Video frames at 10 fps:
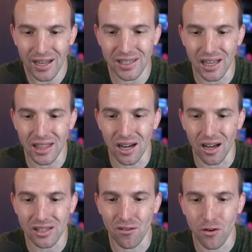Let's send the
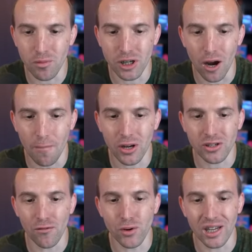RC from the top,
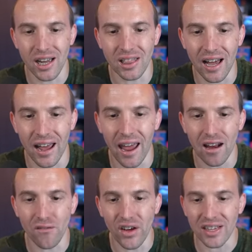because if we can get that air
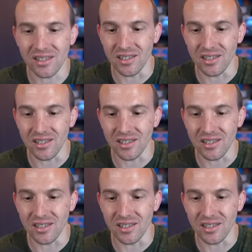defense